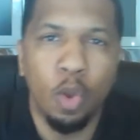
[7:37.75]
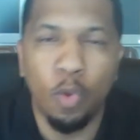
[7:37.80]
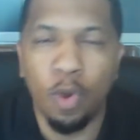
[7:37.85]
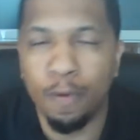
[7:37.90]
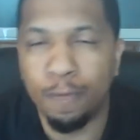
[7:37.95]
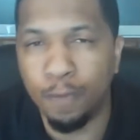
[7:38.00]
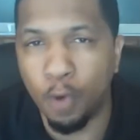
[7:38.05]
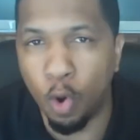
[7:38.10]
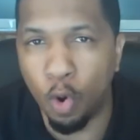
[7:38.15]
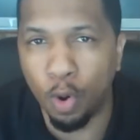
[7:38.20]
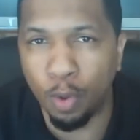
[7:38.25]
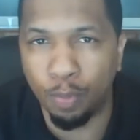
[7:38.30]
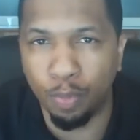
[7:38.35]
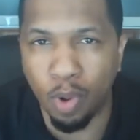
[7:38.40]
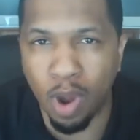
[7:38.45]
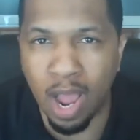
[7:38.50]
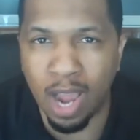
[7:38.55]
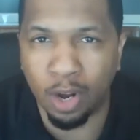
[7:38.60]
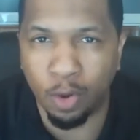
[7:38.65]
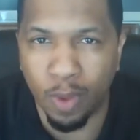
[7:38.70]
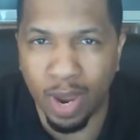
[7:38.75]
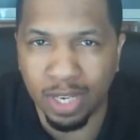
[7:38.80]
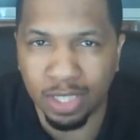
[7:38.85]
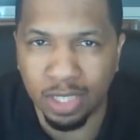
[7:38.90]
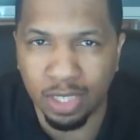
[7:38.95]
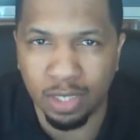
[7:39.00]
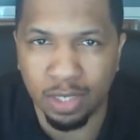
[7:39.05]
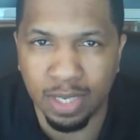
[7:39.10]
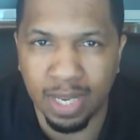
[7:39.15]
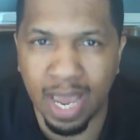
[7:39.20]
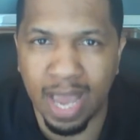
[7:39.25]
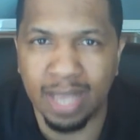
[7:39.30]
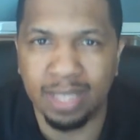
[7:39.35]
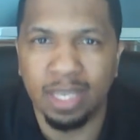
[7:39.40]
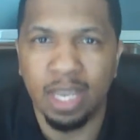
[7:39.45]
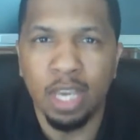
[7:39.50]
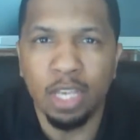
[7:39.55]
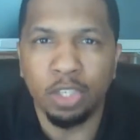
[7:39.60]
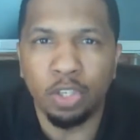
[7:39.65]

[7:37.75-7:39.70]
with forward progression, you guys.